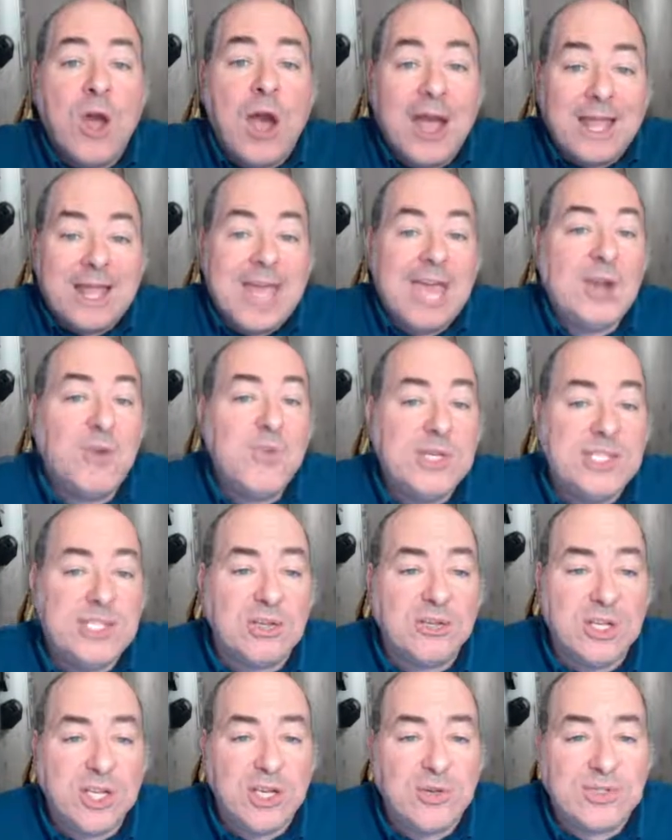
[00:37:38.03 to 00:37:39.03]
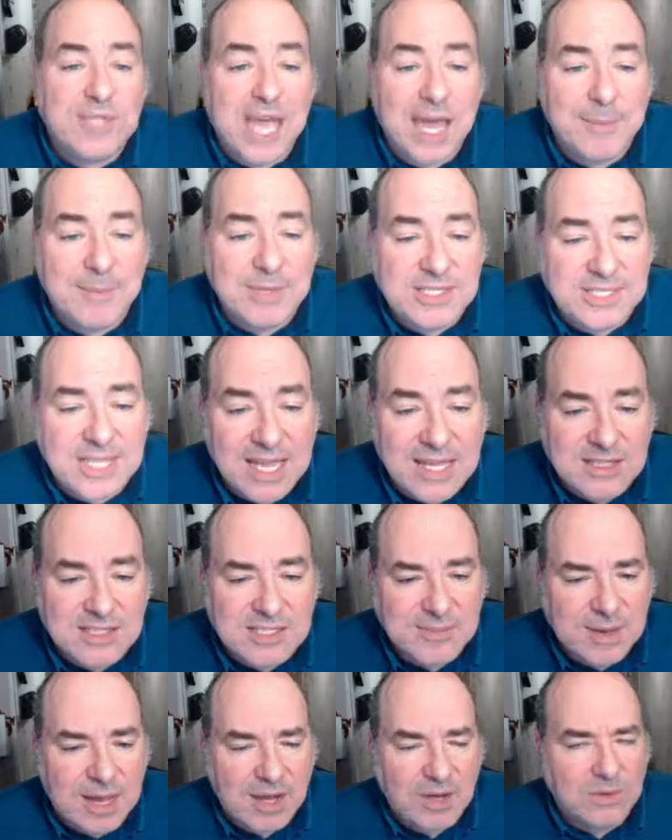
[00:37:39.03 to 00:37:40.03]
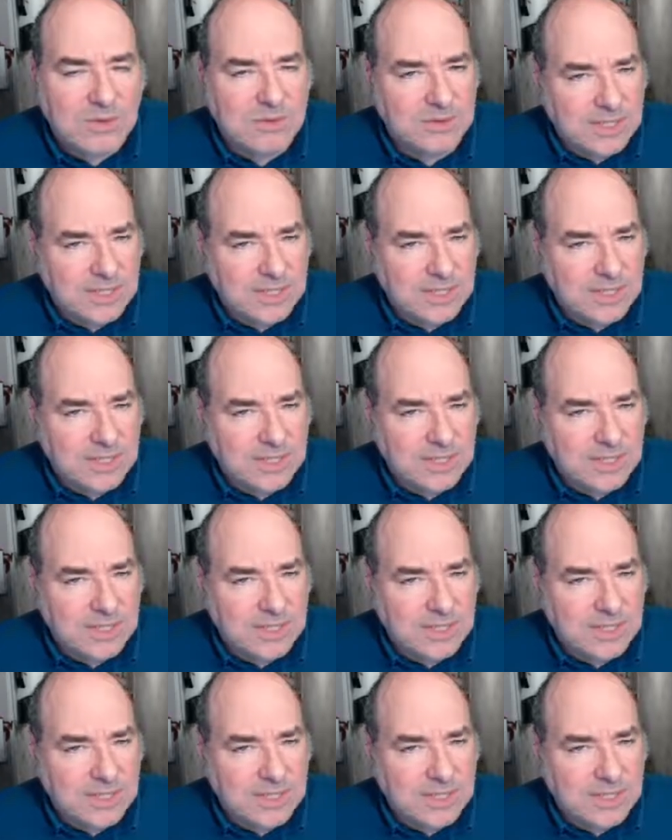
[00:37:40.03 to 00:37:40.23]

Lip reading: Again, we still need to use common sense about,